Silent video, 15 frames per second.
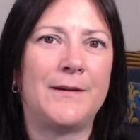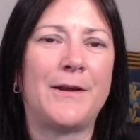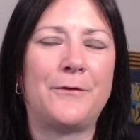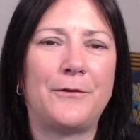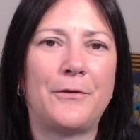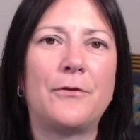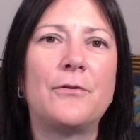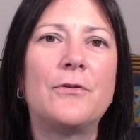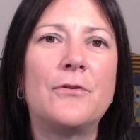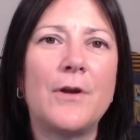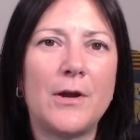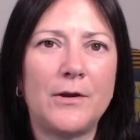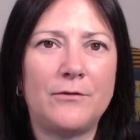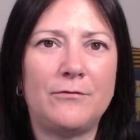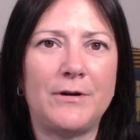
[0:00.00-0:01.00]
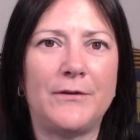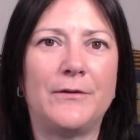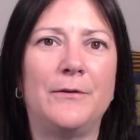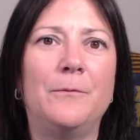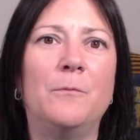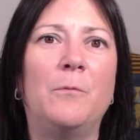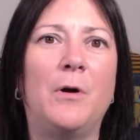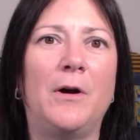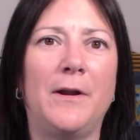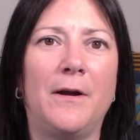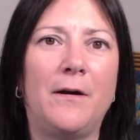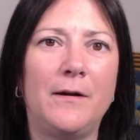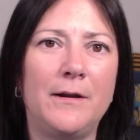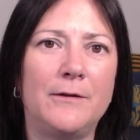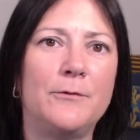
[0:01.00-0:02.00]
the third reason why
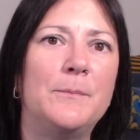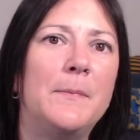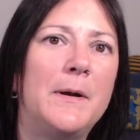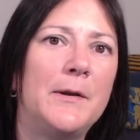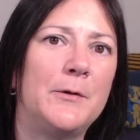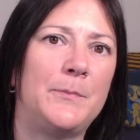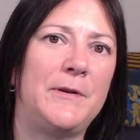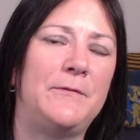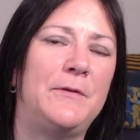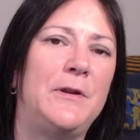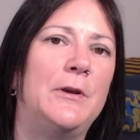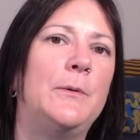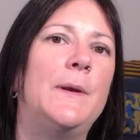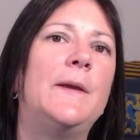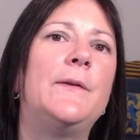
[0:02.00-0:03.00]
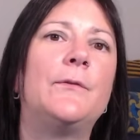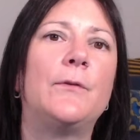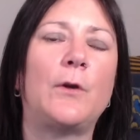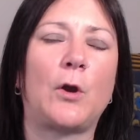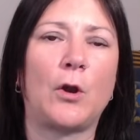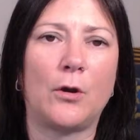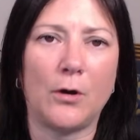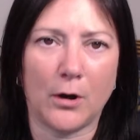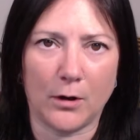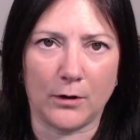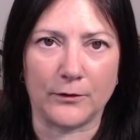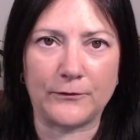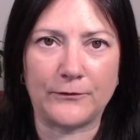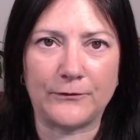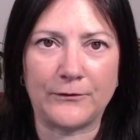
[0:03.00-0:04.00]
GoHighLevel might not be for you is the
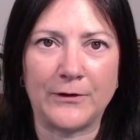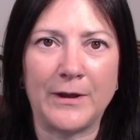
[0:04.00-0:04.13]
cost.